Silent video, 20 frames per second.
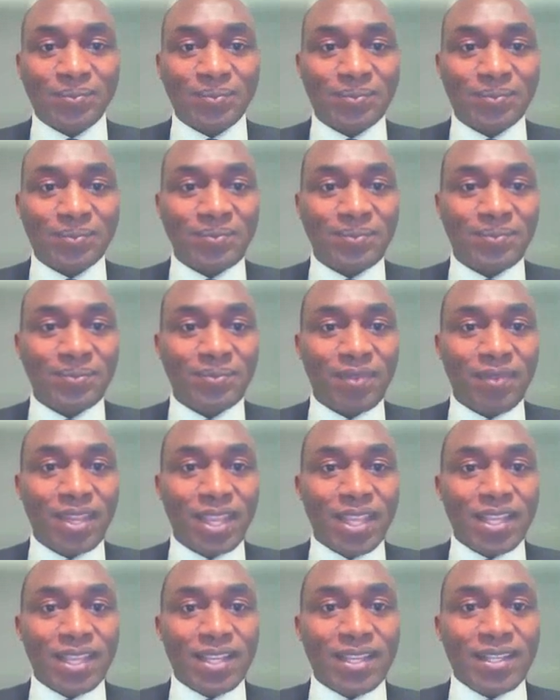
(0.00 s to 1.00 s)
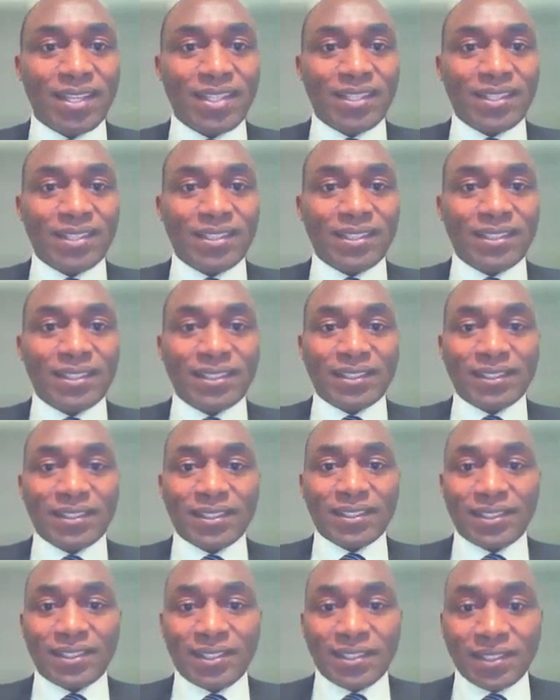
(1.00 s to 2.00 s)

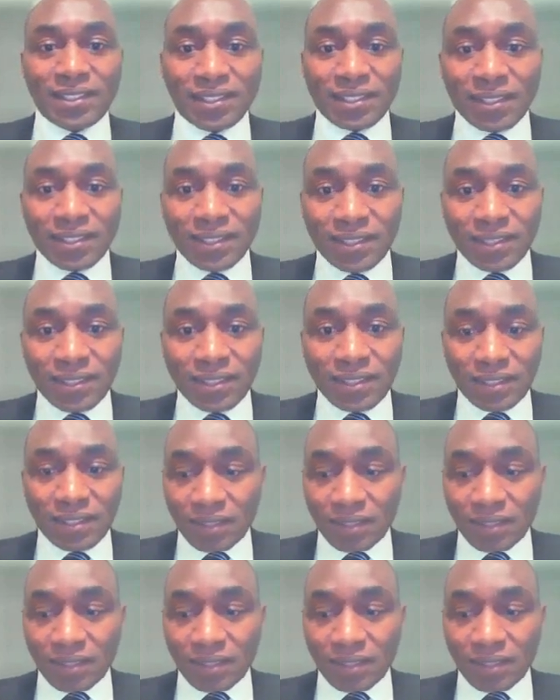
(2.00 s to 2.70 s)
Nothing is said.